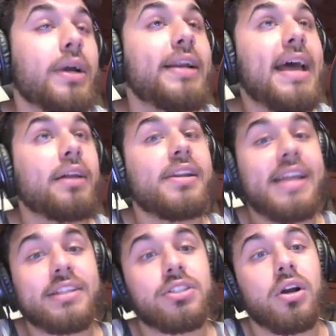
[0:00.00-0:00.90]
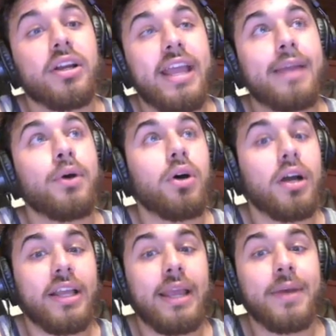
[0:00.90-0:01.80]
Right now, the Nets are a game
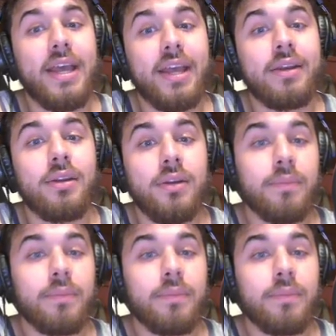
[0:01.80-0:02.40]
ahead.